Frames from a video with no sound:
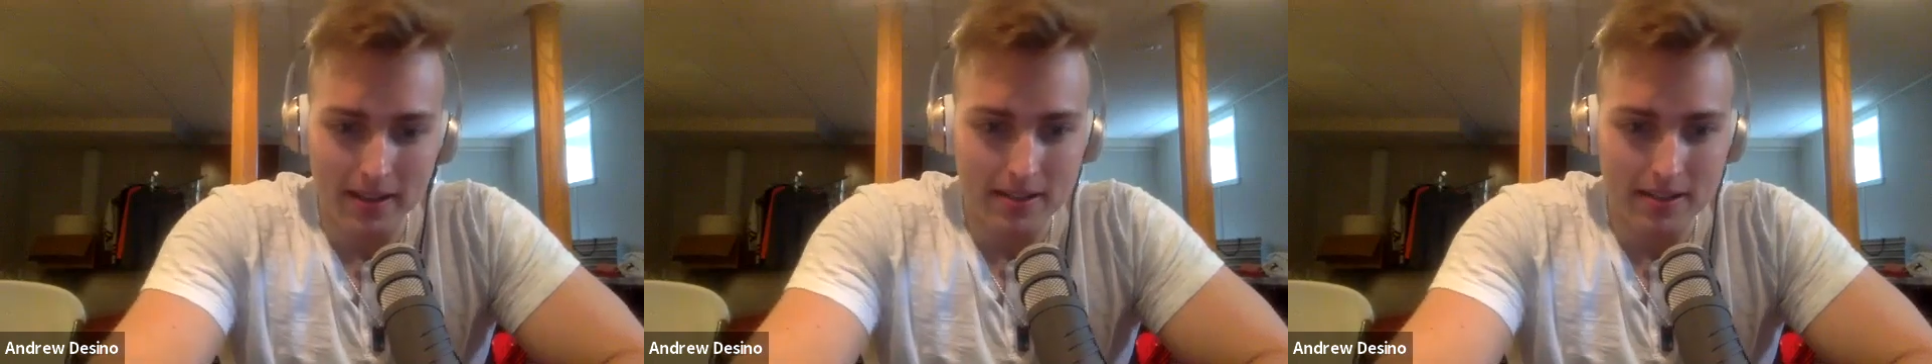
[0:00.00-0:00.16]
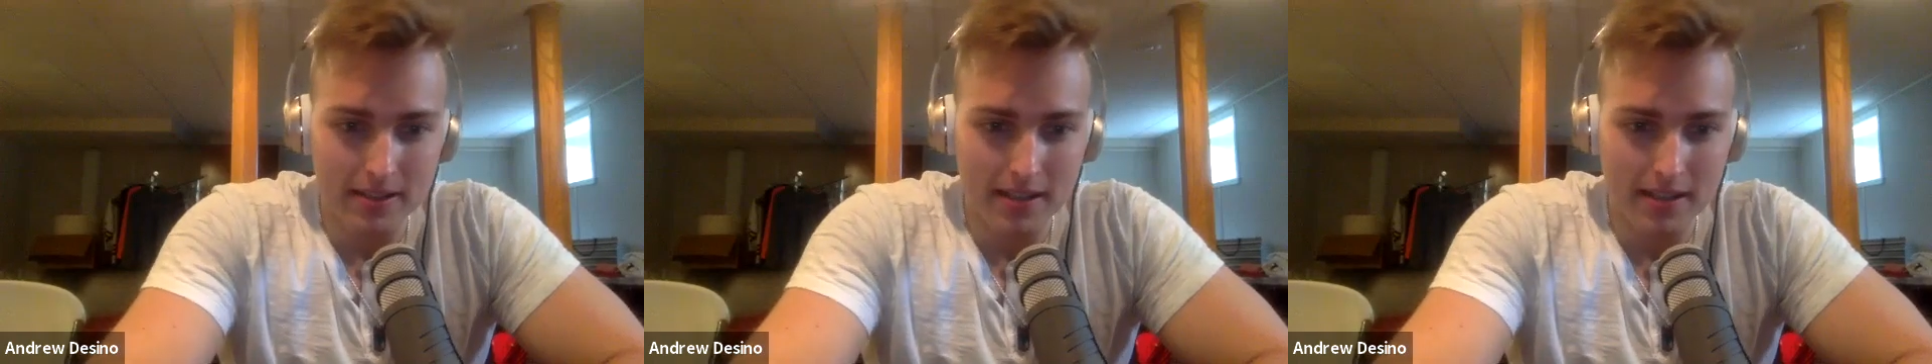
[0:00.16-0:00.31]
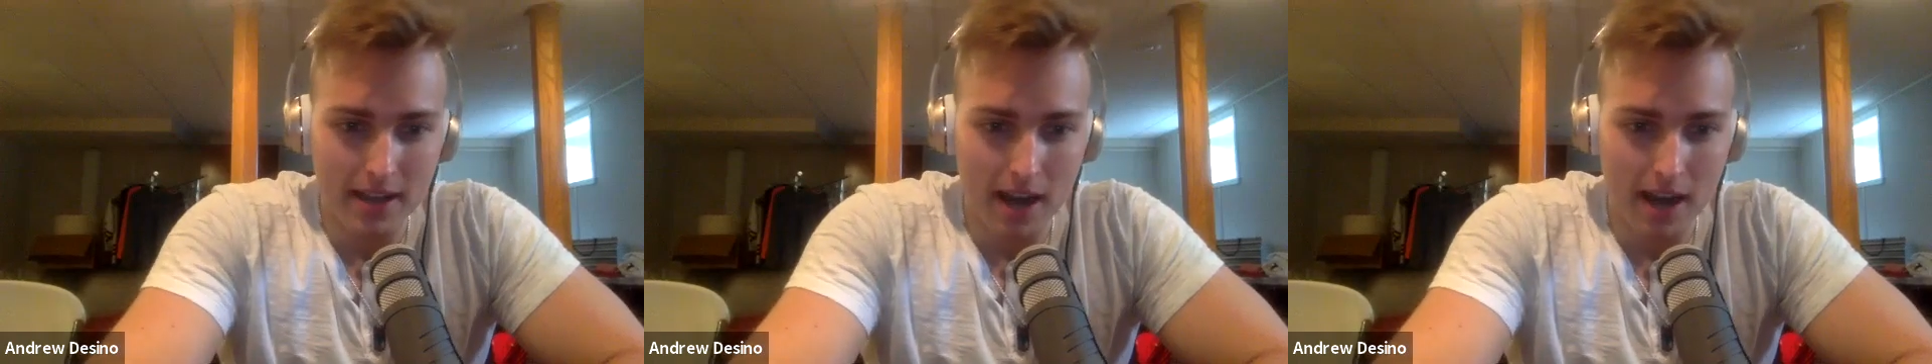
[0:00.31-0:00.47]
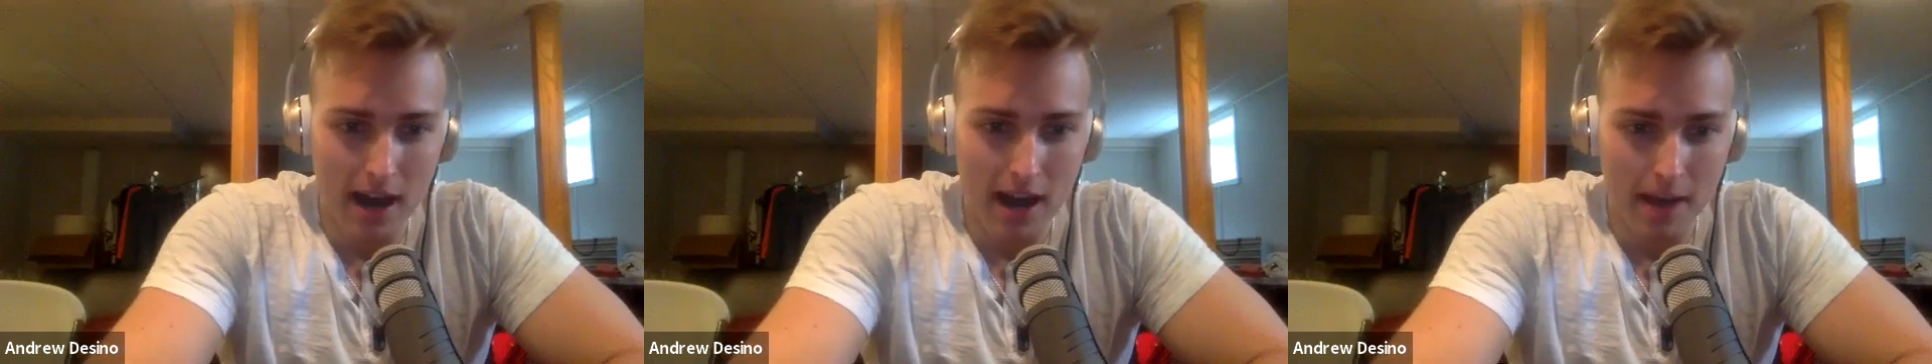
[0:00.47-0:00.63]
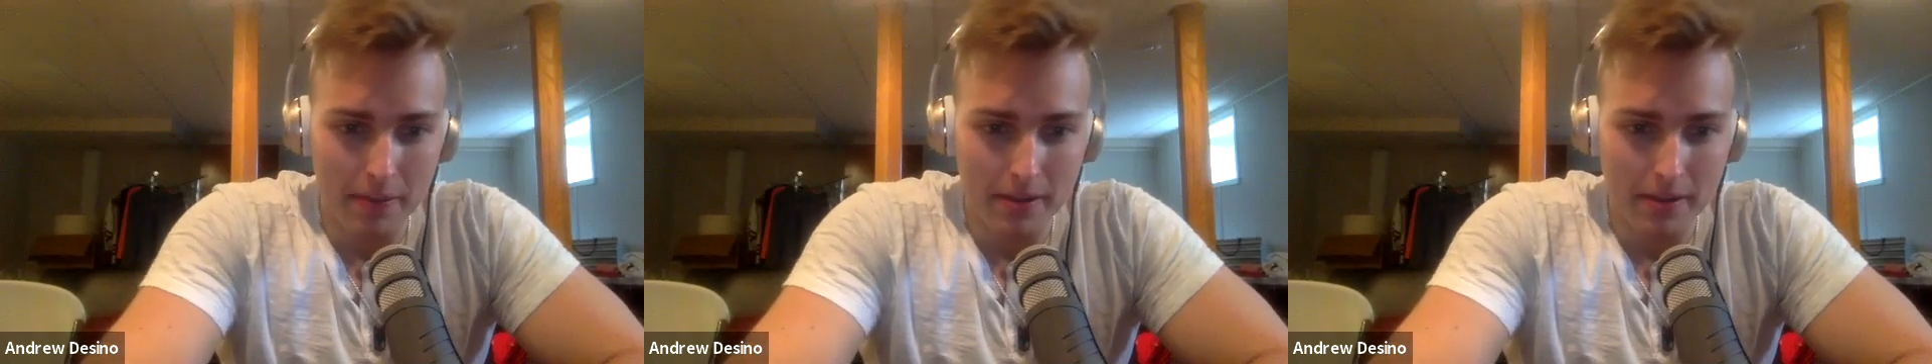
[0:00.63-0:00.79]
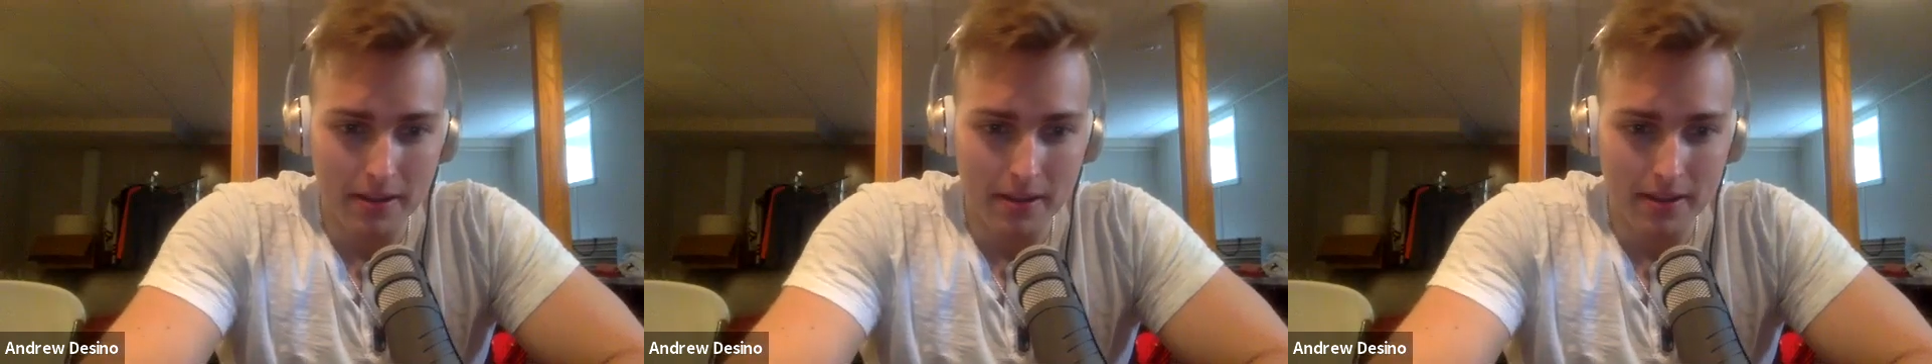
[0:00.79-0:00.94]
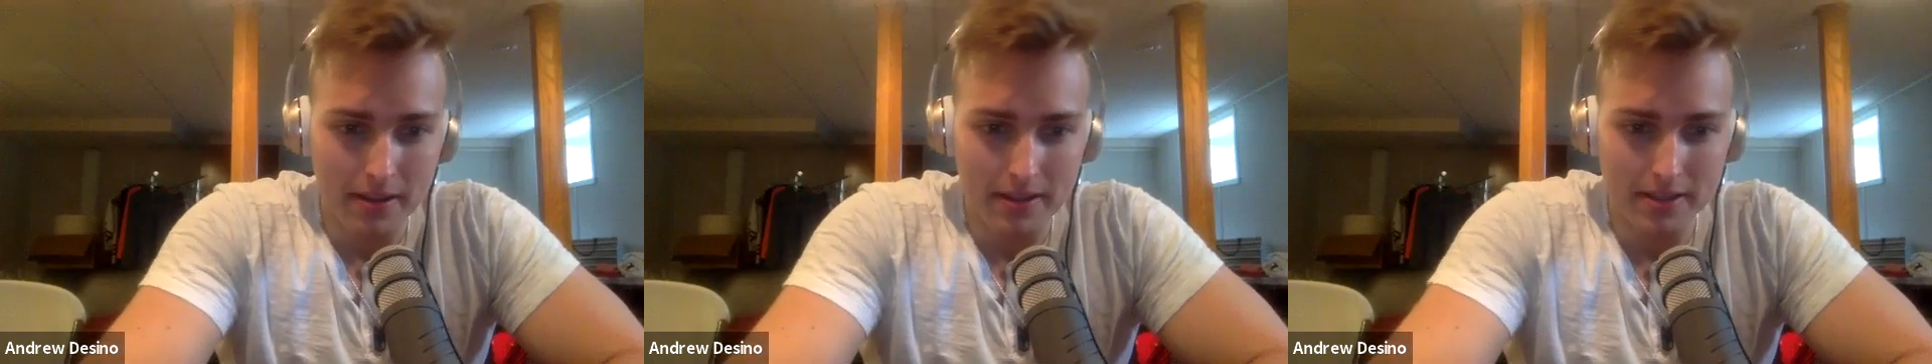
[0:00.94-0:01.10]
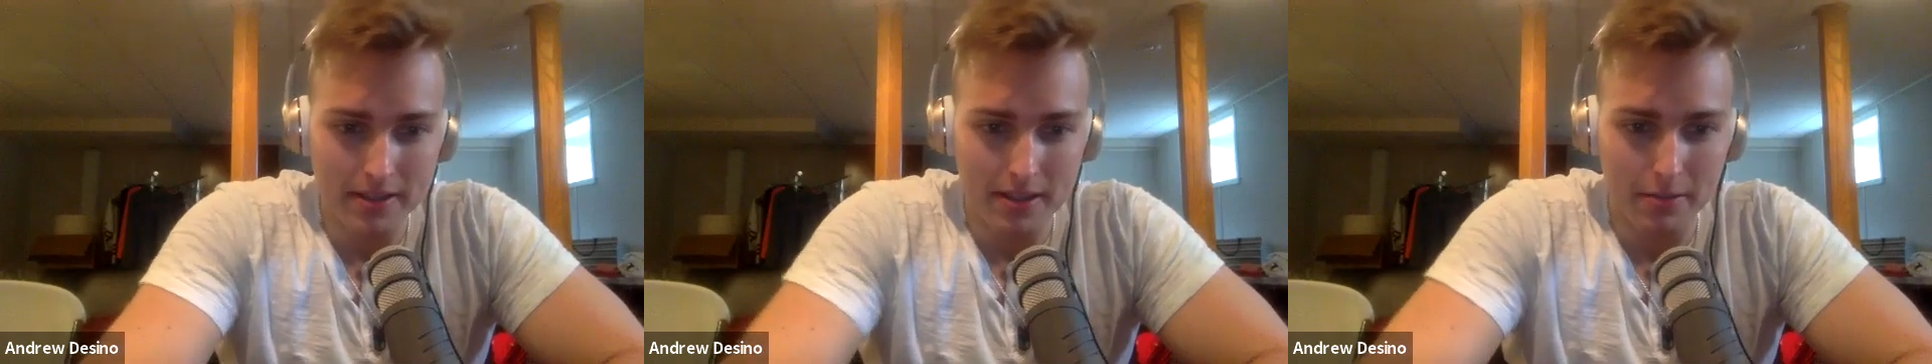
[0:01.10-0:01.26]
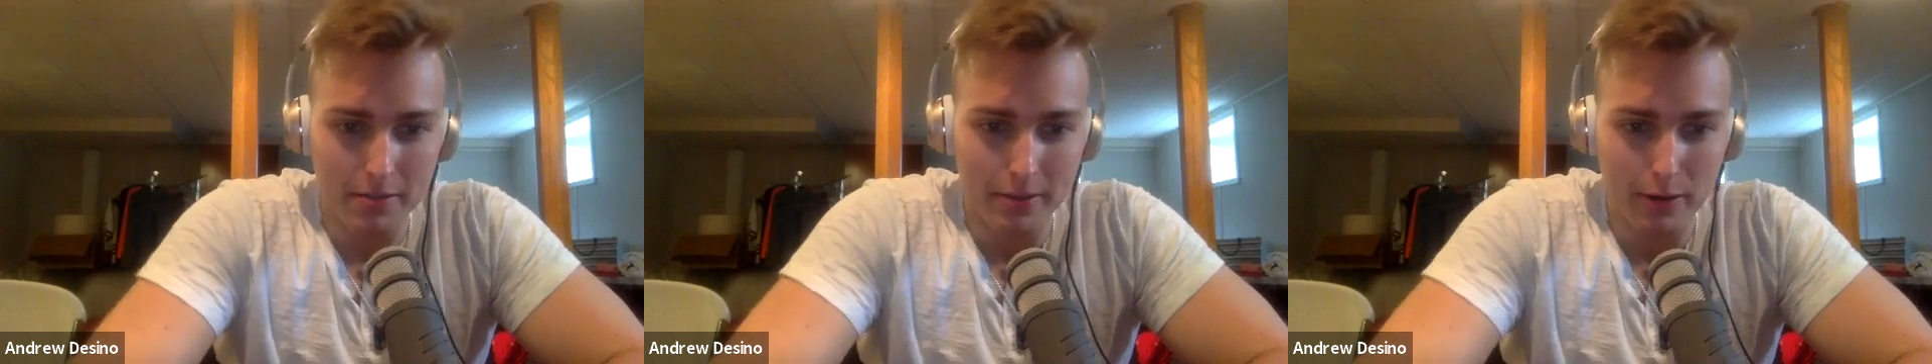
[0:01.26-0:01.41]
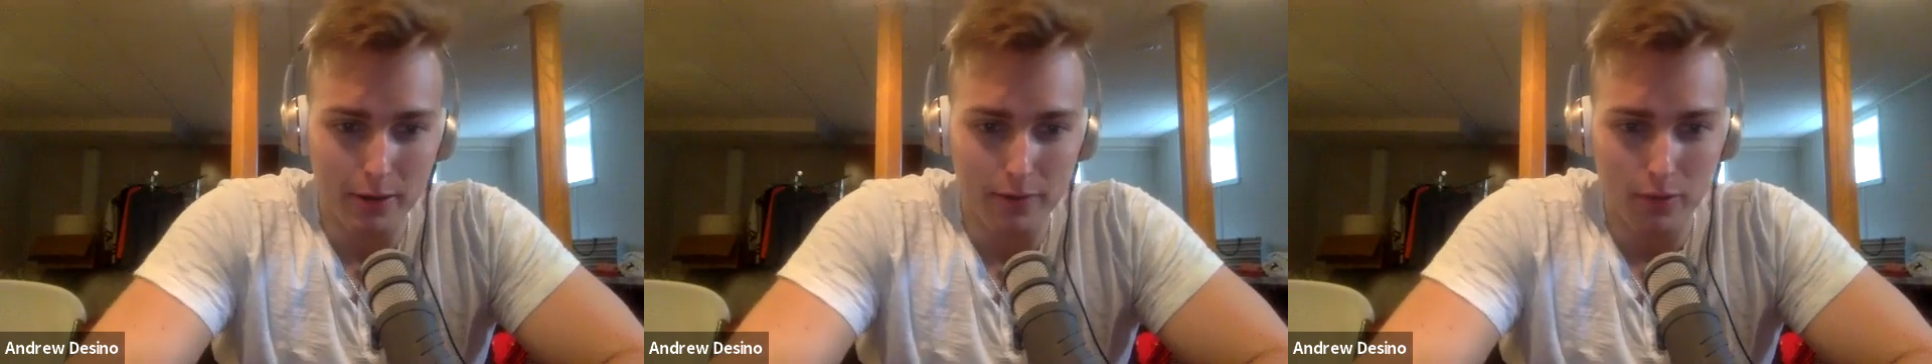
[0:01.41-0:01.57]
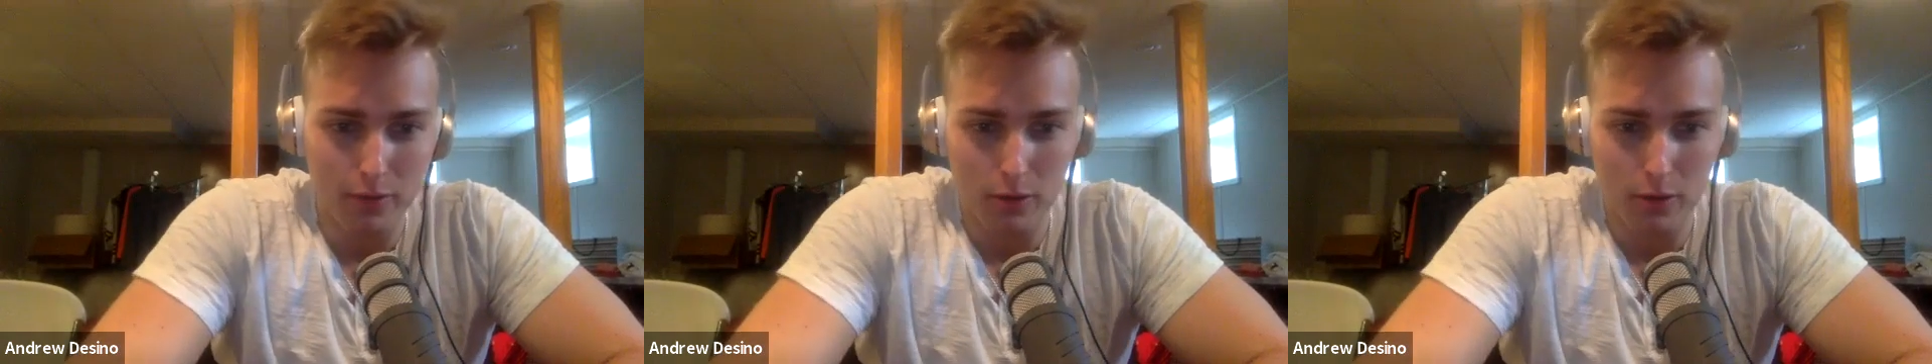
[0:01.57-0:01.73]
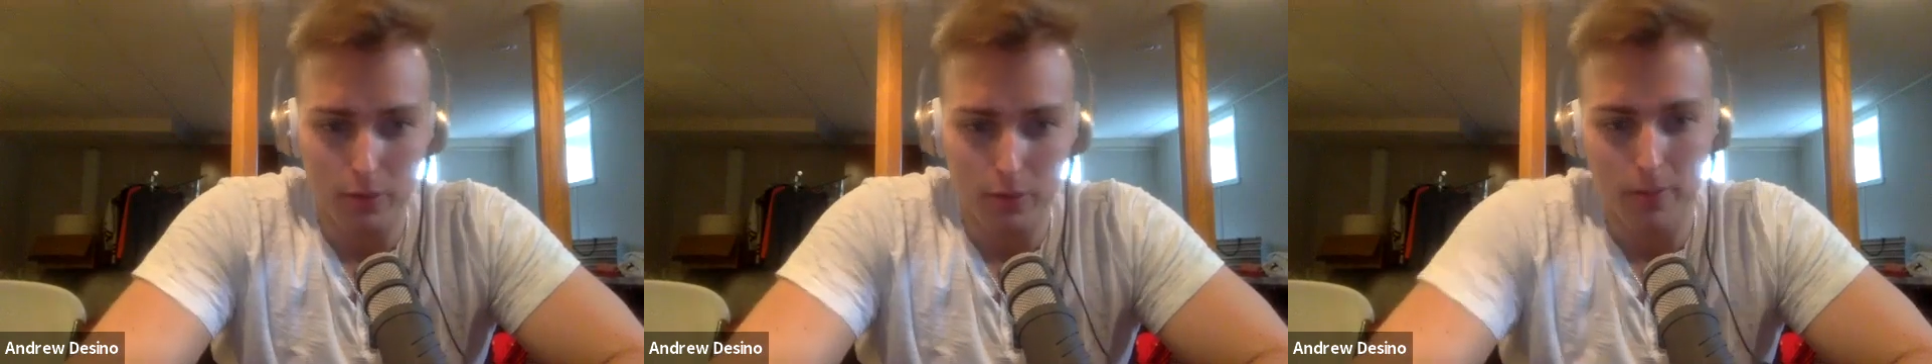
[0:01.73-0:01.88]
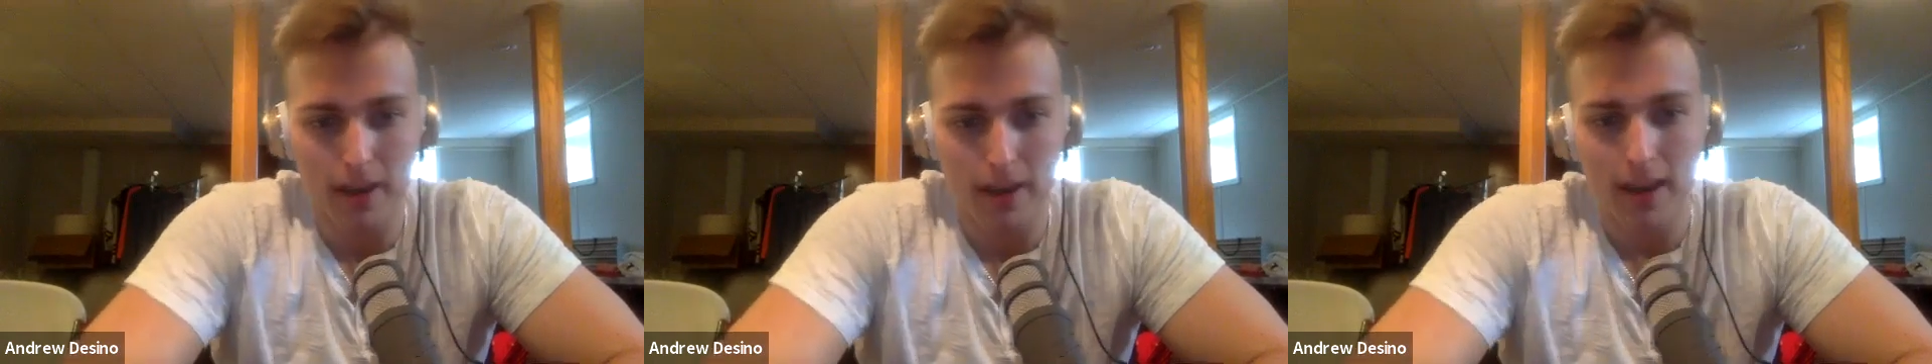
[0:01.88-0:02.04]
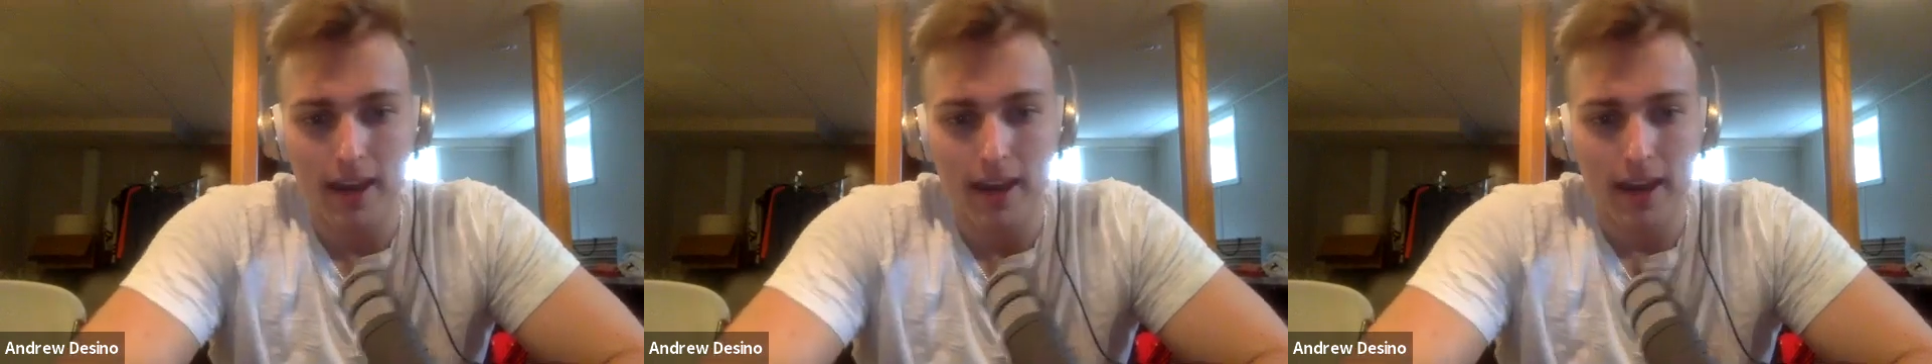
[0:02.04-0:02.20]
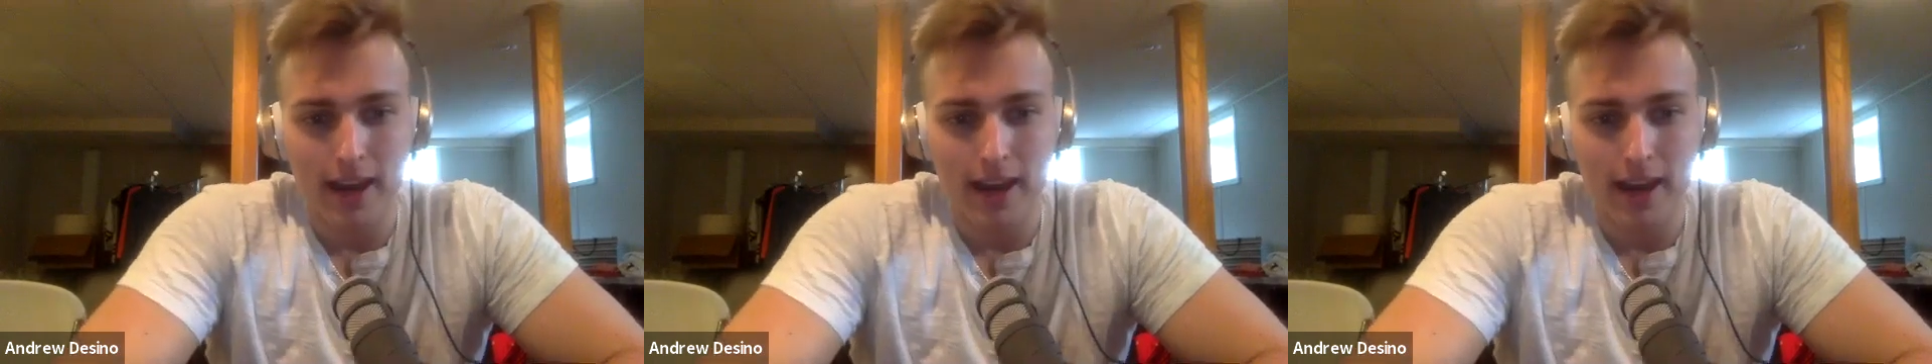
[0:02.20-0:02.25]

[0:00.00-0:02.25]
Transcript: D-Hop is going to be your fourth pick.